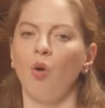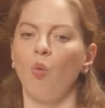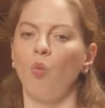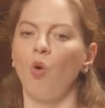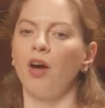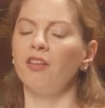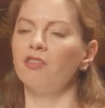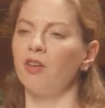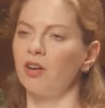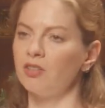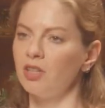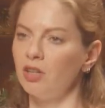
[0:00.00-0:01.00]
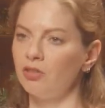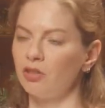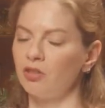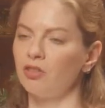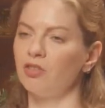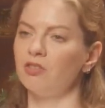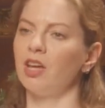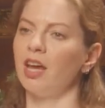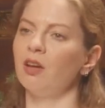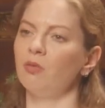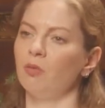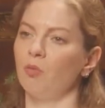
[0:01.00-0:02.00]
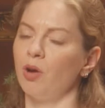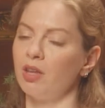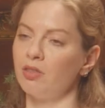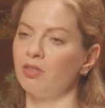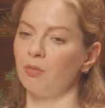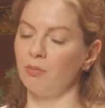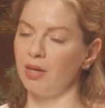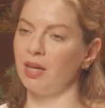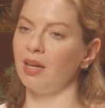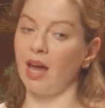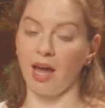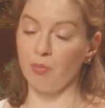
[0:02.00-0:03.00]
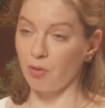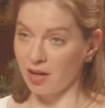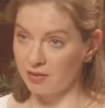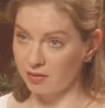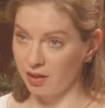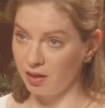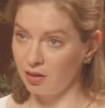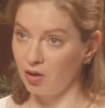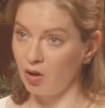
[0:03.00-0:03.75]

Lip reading: One of our teachers stayed with me and Presley